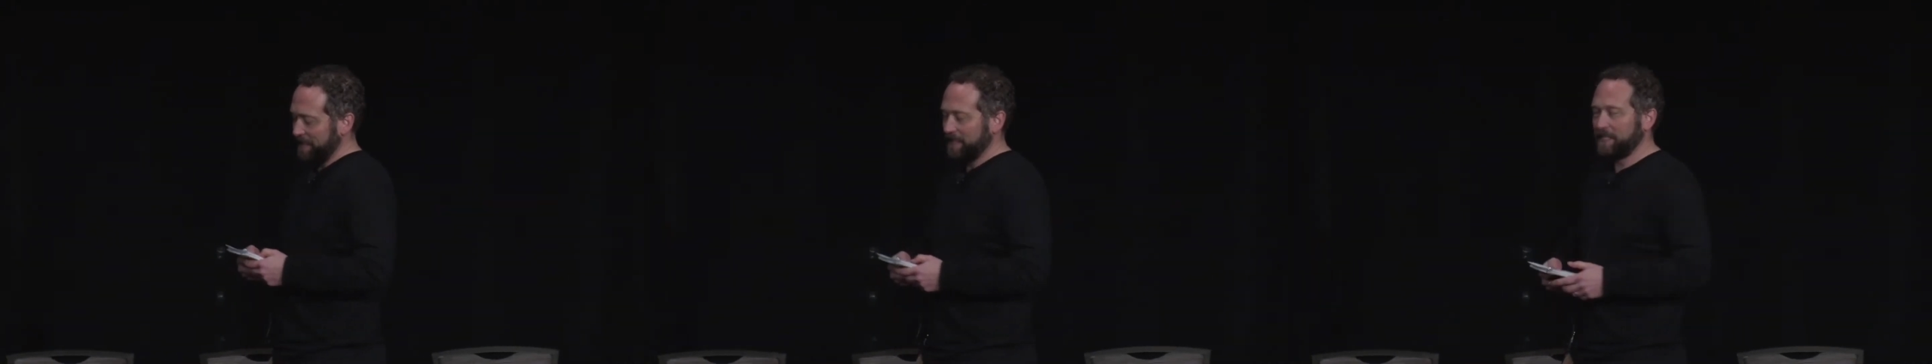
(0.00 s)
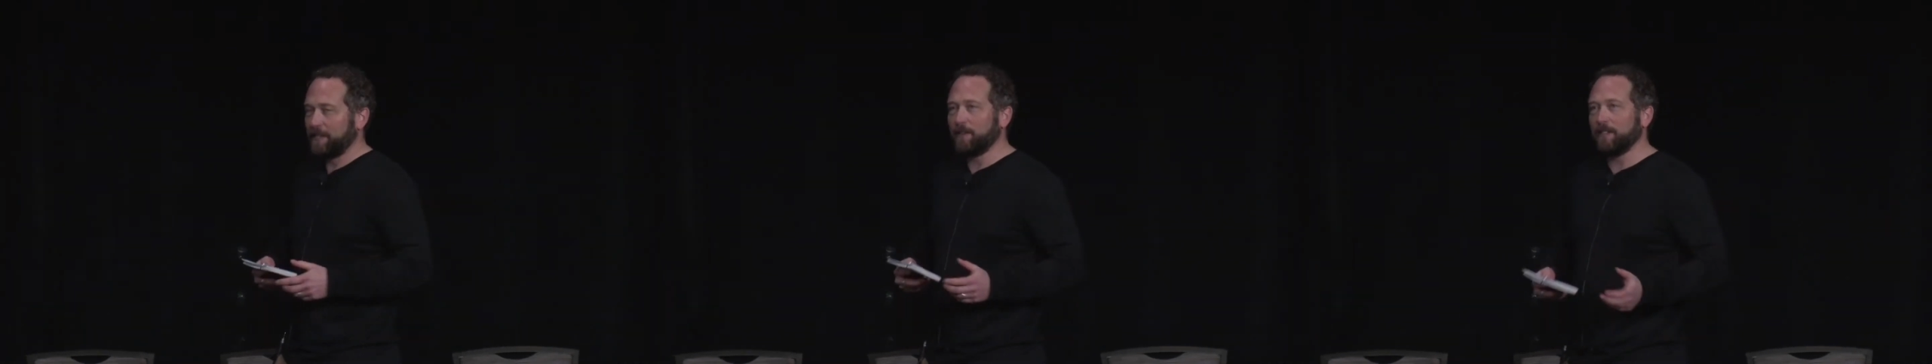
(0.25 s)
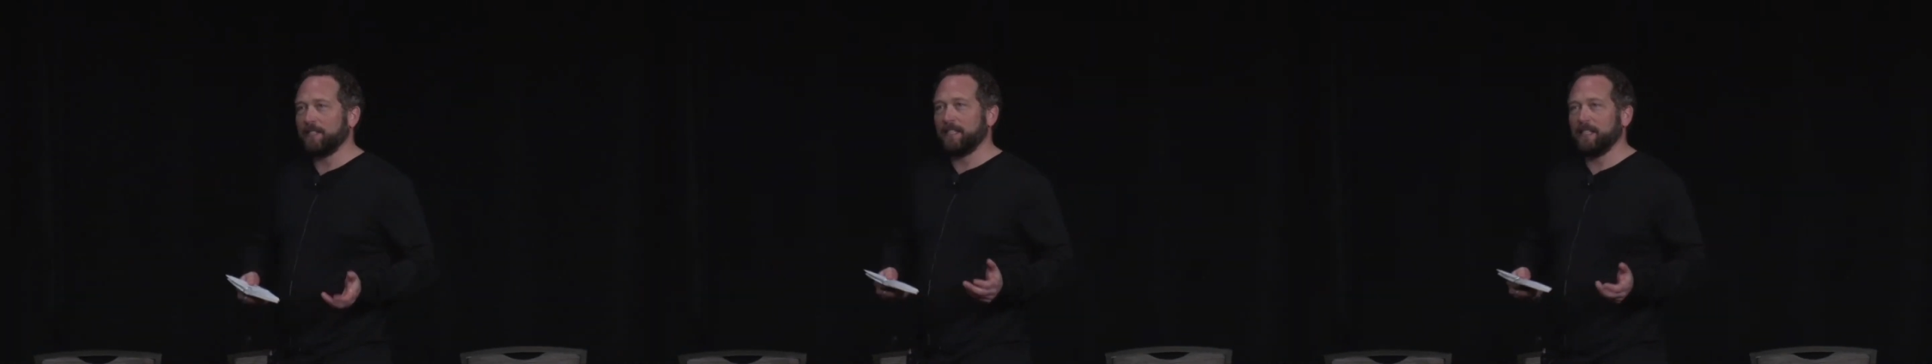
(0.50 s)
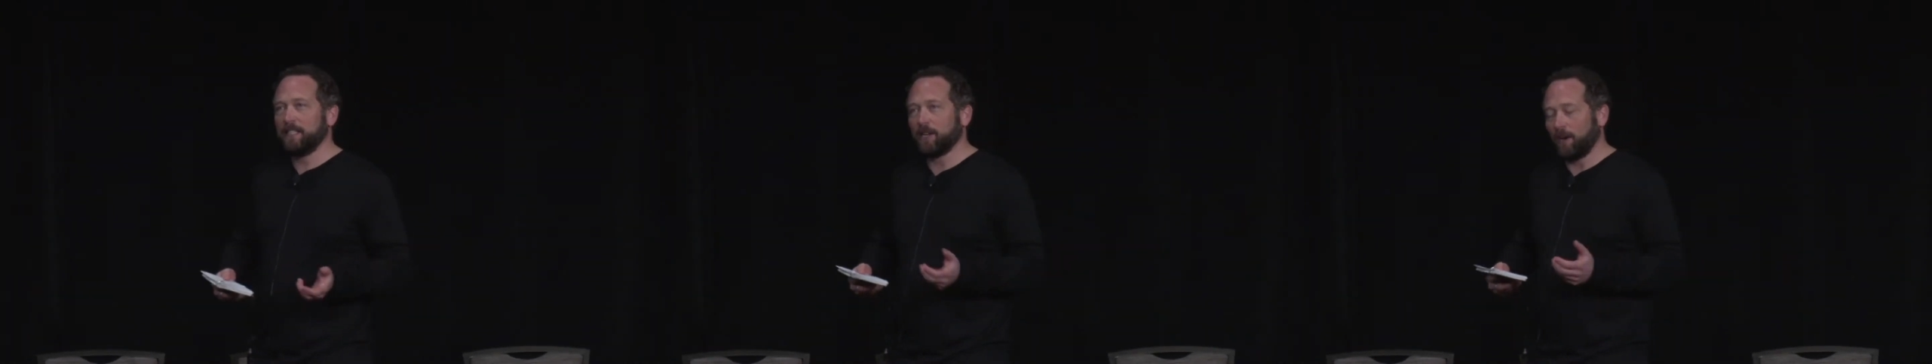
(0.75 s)
Dare to
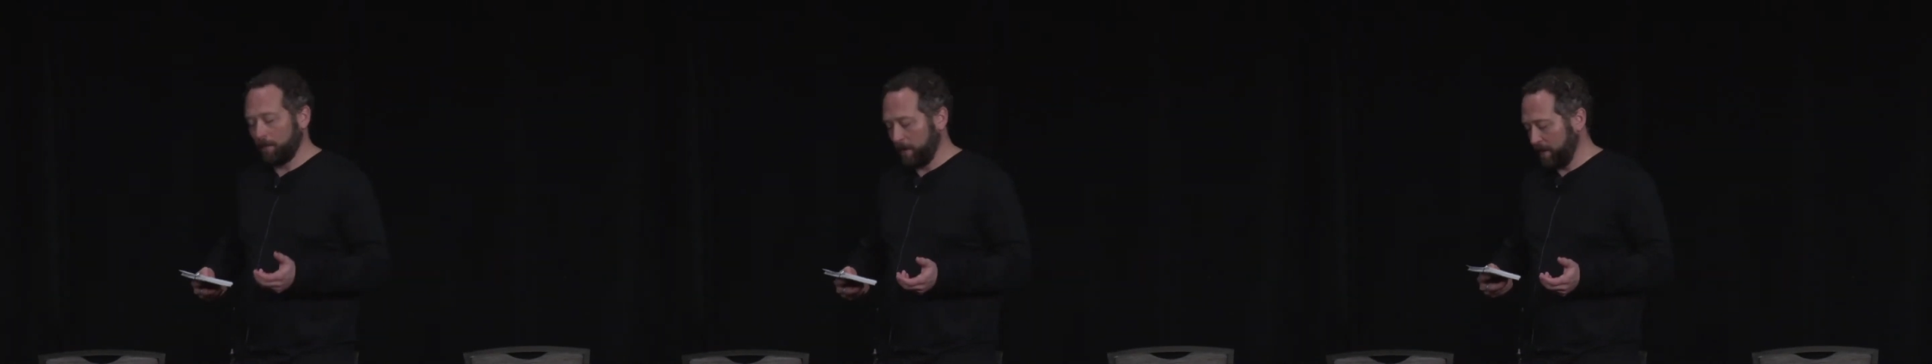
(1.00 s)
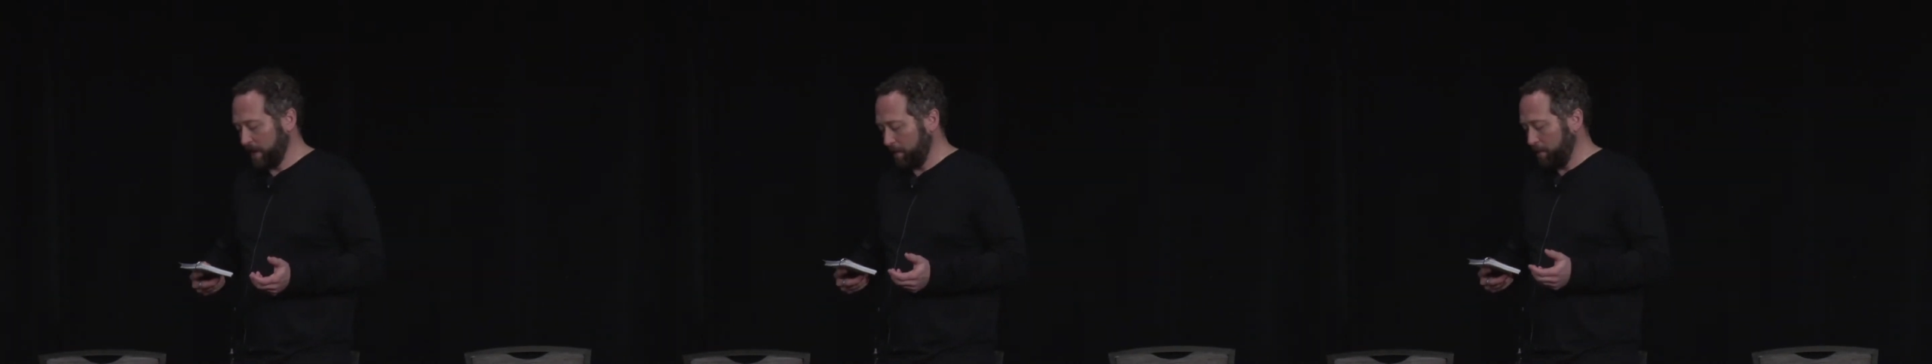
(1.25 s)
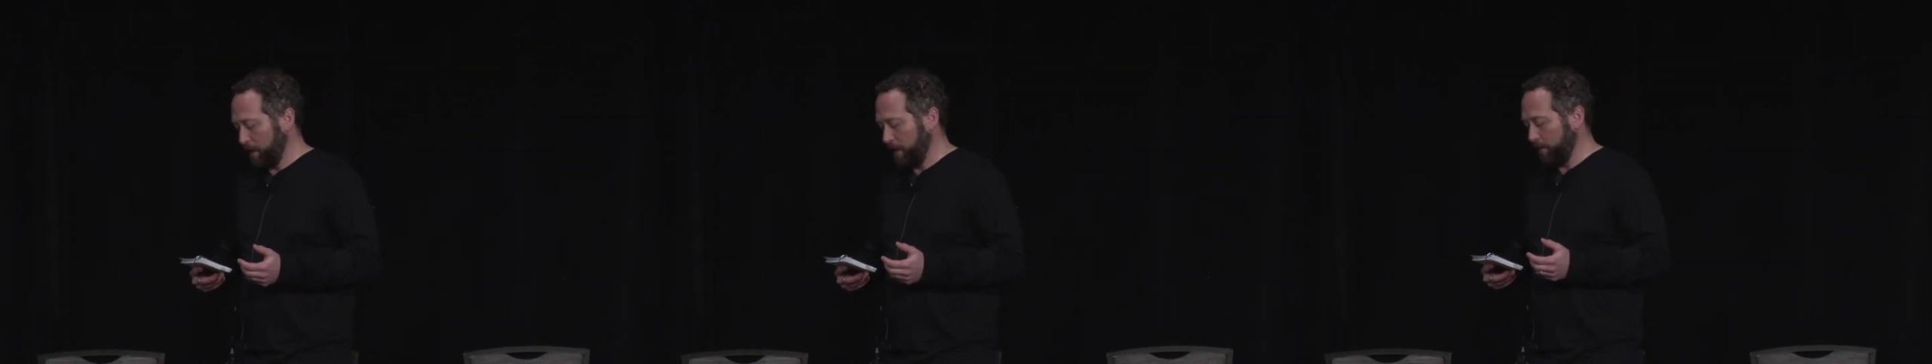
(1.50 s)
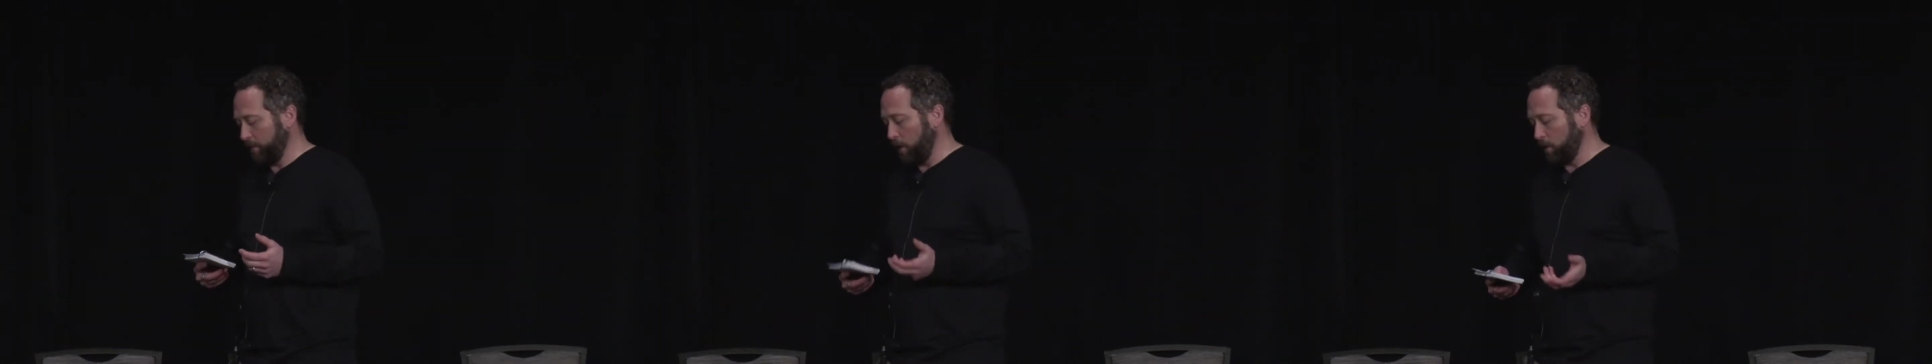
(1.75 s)
Lead taught me that
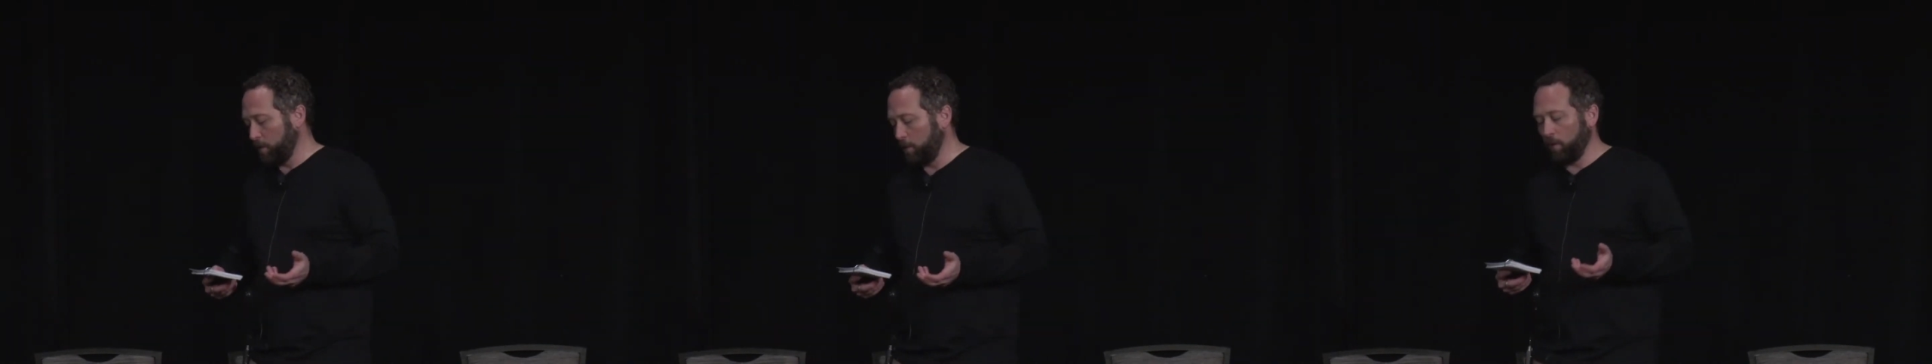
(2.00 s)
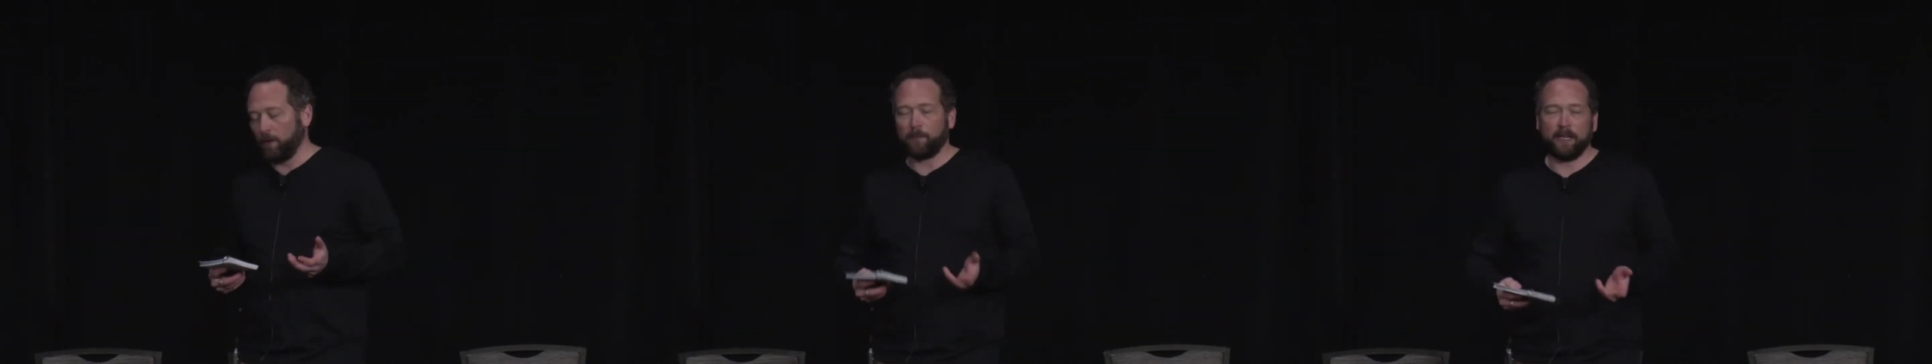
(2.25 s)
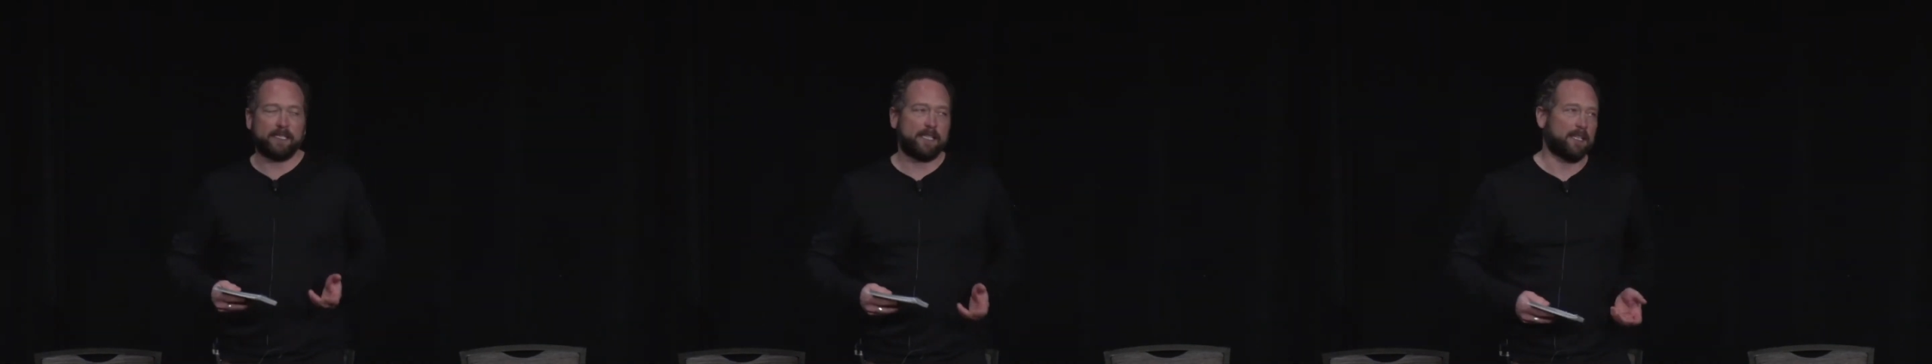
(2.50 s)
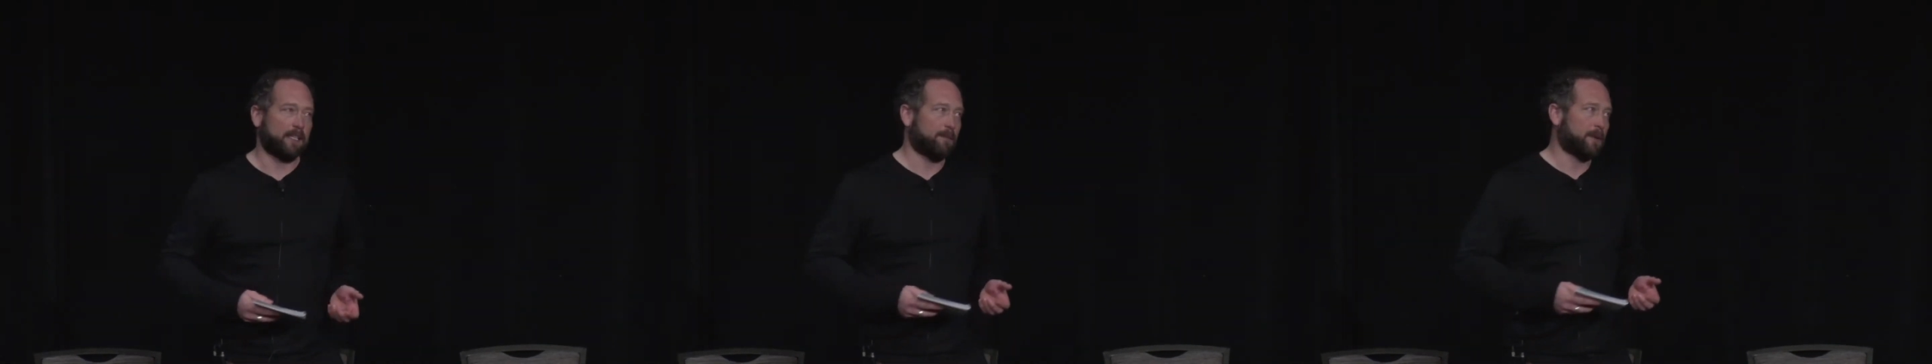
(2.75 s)
being vulnerable with my
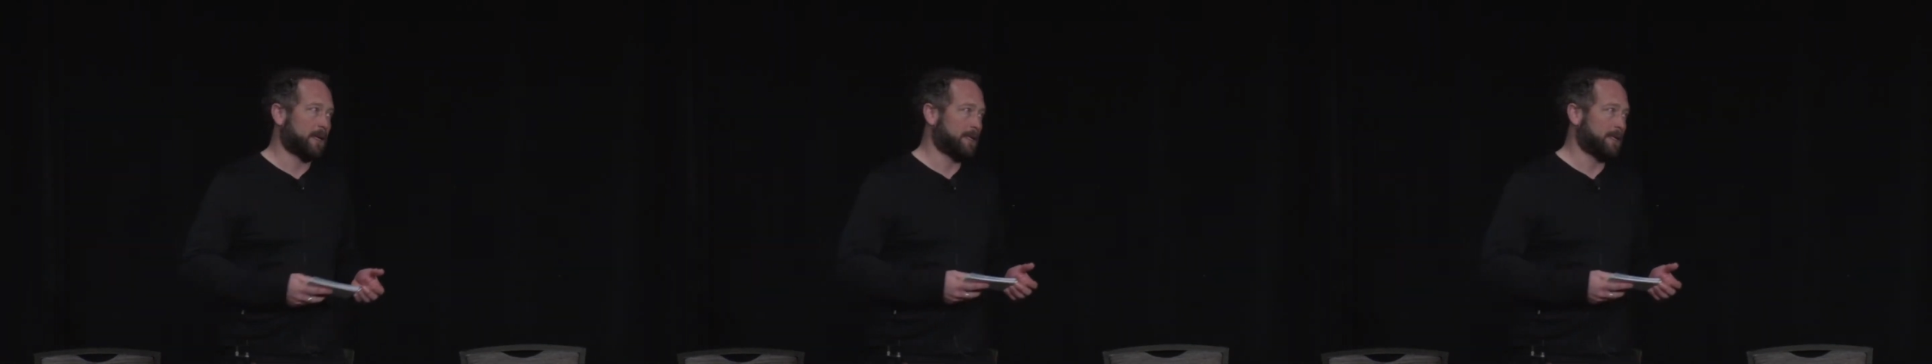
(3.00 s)
team and